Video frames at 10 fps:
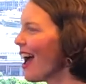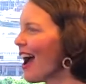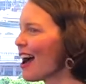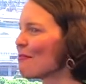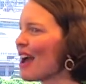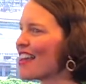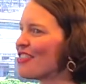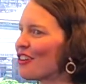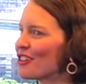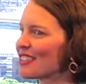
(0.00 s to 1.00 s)

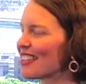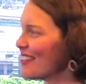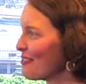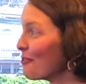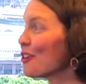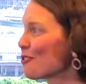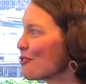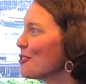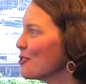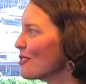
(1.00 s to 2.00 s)
And those that were
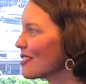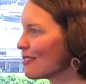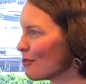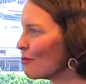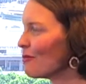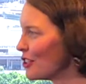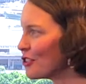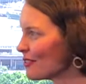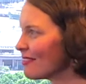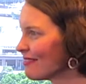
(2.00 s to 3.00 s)
thrilled,
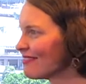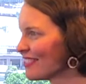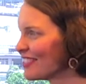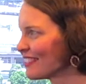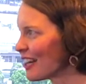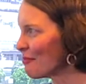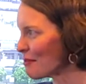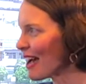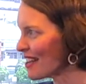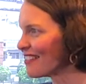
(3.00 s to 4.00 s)
you'll they'll be
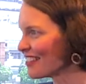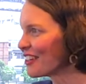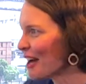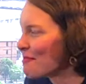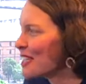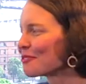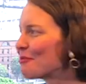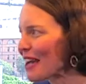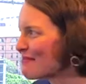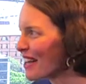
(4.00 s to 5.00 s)
paid. Your companies will be
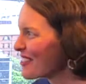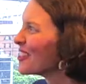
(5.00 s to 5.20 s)
paid back with